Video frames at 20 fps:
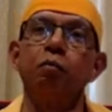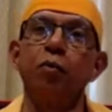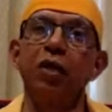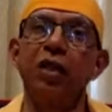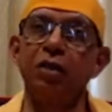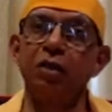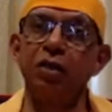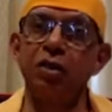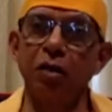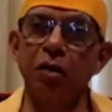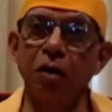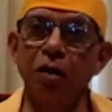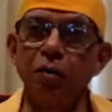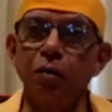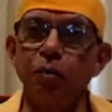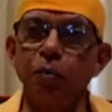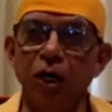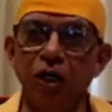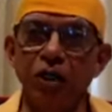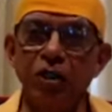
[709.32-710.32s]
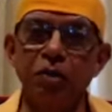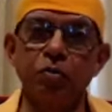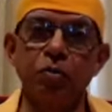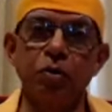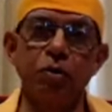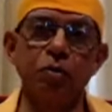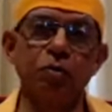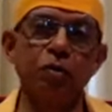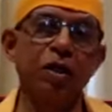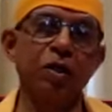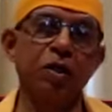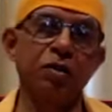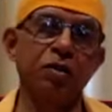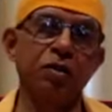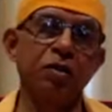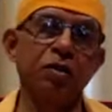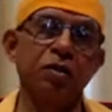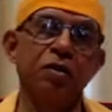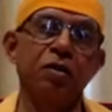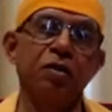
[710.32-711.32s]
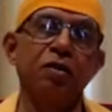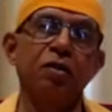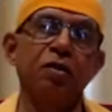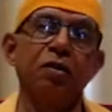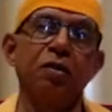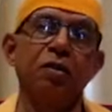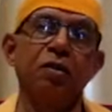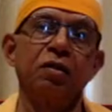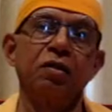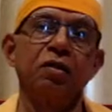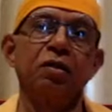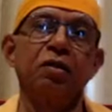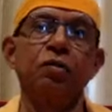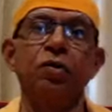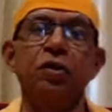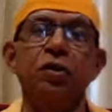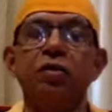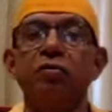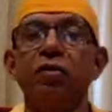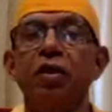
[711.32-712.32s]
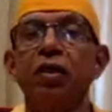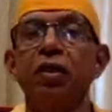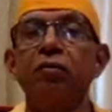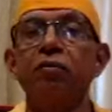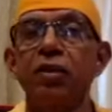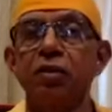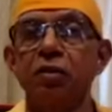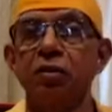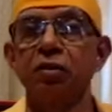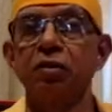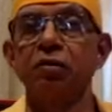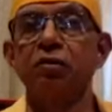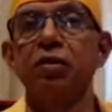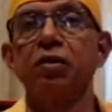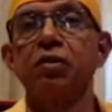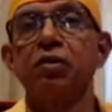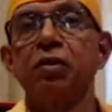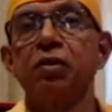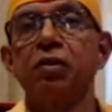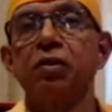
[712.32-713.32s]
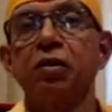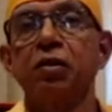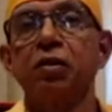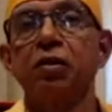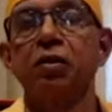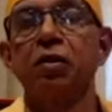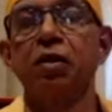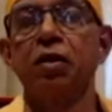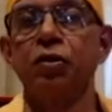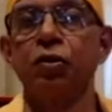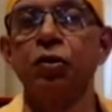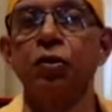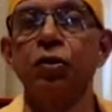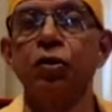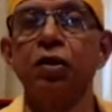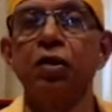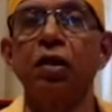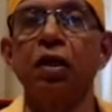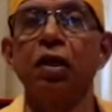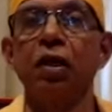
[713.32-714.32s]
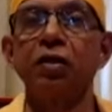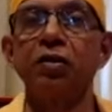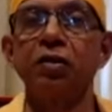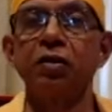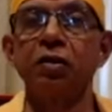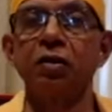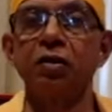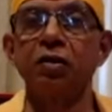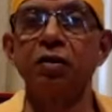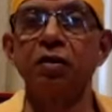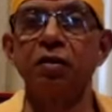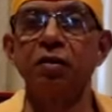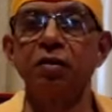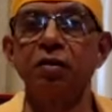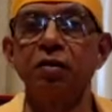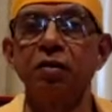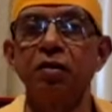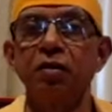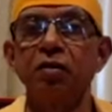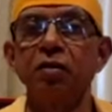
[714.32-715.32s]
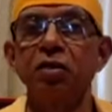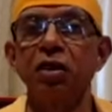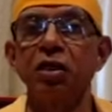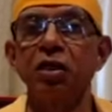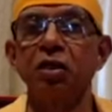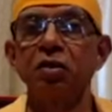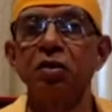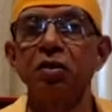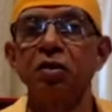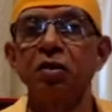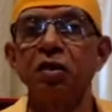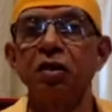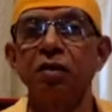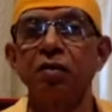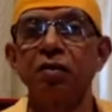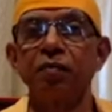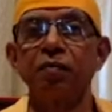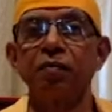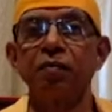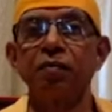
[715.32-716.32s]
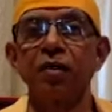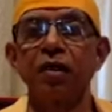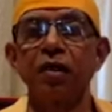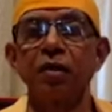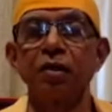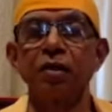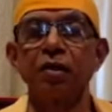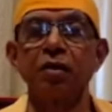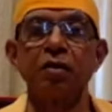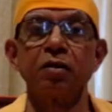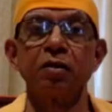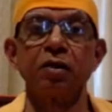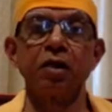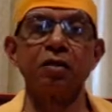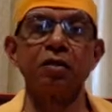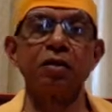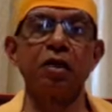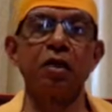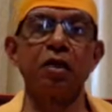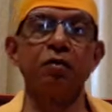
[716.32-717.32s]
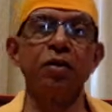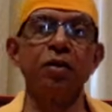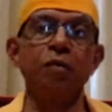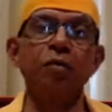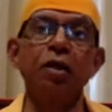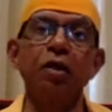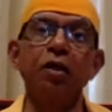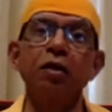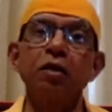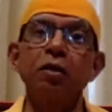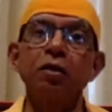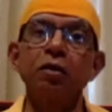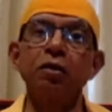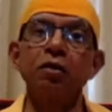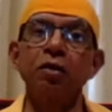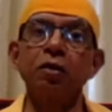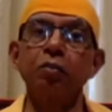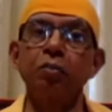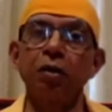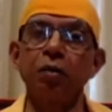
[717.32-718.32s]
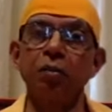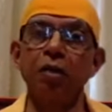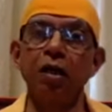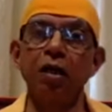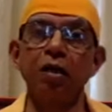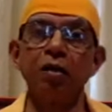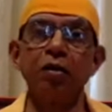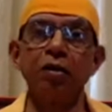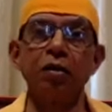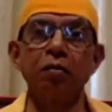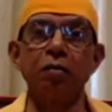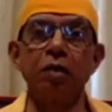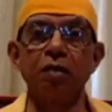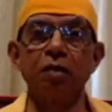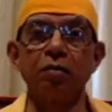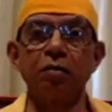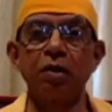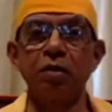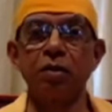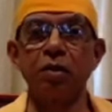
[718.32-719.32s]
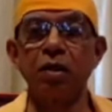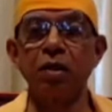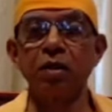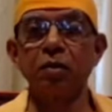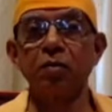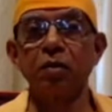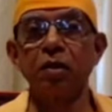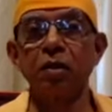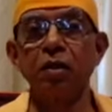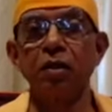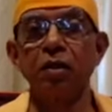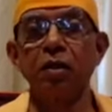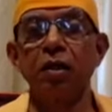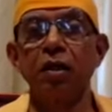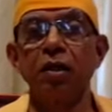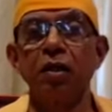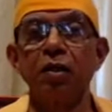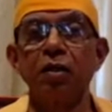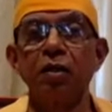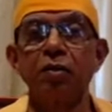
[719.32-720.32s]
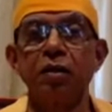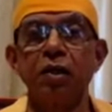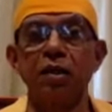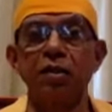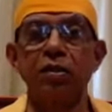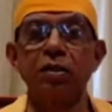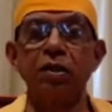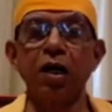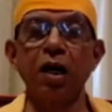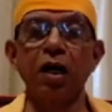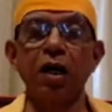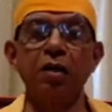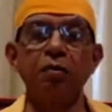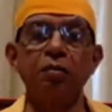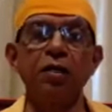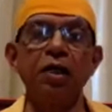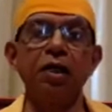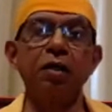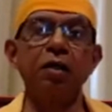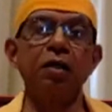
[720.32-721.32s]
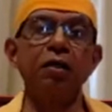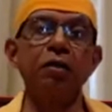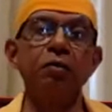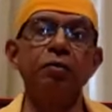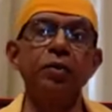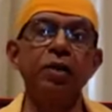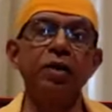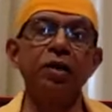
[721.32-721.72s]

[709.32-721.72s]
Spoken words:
But it's all possible, because it was the very question which Arjuna asked Sri Krishna. Chanchalam hi manat Krishna pramati balavadridam tasyaham nigraham